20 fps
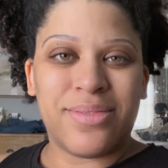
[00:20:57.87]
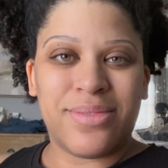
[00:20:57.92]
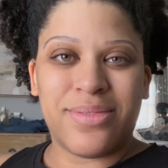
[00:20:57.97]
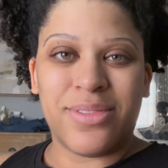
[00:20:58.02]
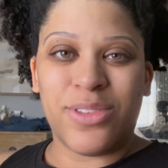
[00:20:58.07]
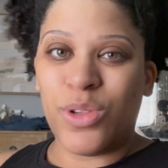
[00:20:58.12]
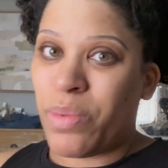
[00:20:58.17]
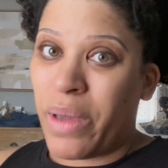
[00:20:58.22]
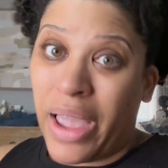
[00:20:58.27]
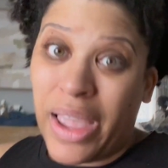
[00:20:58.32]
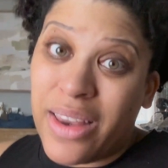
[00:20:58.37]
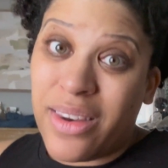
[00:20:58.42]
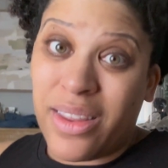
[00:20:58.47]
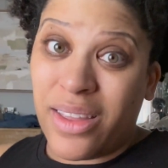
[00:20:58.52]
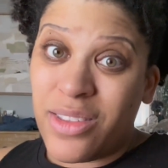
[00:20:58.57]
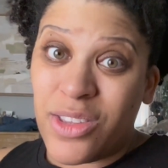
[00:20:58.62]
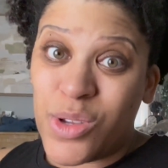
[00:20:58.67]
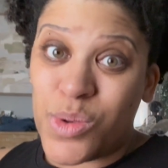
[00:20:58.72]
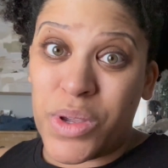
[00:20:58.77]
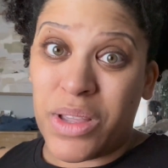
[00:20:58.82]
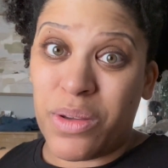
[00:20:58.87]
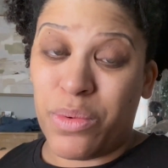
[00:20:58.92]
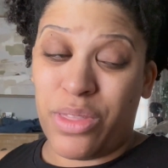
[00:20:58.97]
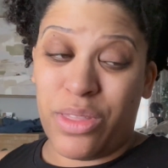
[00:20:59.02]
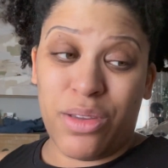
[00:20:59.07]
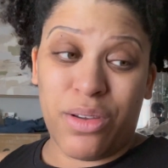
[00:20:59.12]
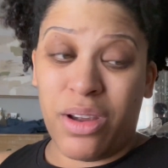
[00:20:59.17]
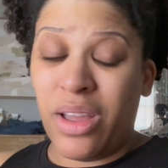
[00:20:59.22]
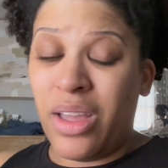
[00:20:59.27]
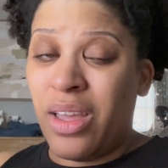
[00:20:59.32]
You paid into it with
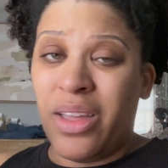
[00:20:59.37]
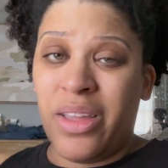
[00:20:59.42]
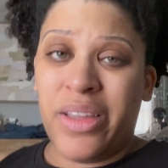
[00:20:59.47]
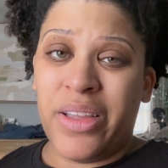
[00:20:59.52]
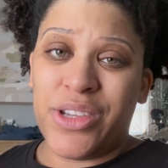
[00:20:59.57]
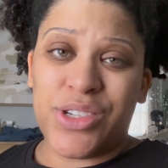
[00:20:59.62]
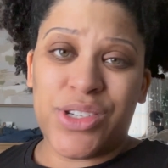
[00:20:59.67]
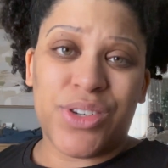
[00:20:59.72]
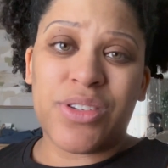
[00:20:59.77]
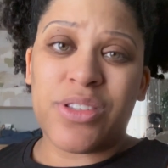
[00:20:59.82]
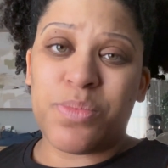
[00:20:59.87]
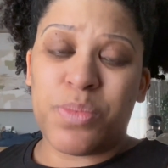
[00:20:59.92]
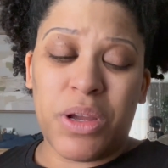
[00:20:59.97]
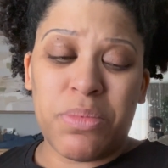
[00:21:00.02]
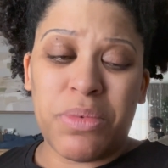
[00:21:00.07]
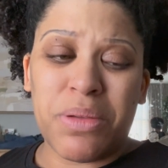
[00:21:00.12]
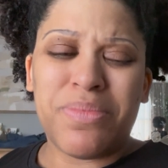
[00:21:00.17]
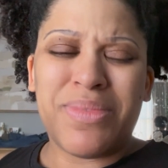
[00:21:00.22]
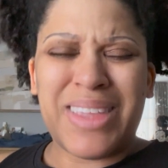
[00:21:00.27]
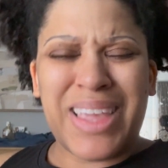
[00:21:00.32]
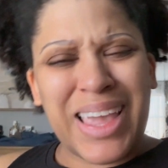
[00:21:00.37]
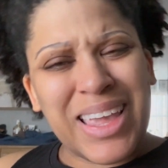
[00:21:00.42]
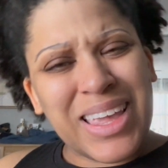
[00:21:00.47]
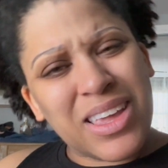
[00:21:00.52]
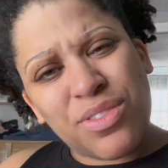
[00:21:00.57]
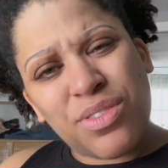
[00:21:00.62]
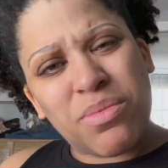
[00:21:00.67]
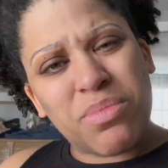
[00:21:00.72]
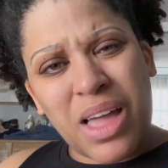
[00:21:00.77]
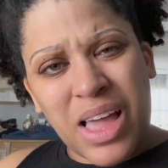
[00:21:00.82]
your insurance premium. Take it
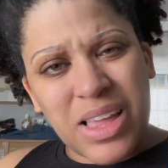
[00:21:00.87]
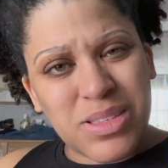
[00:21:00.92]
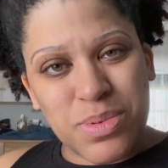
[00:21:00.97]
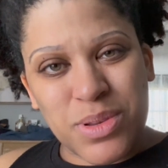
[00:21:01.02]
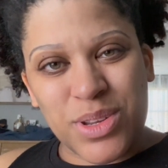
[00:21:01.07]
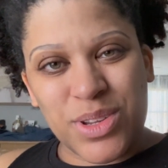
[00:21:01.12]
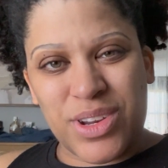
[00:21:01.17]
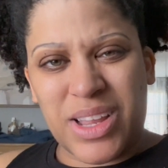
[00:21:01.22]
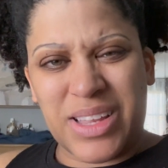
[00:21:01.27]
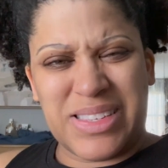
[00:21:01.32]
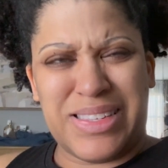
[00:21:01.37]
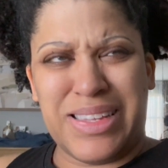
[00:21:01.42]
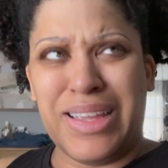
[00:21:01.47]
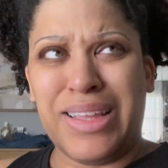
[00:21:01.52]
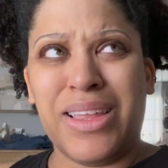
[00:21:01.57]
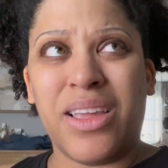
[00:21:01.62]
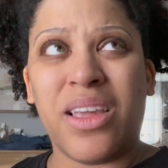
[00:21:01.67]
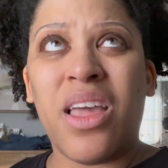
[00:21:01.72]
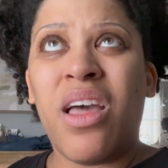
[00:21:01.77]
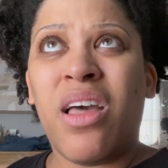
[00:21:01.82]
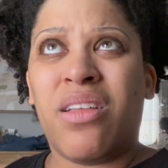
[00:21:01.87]
from the hospital. You're not stealing.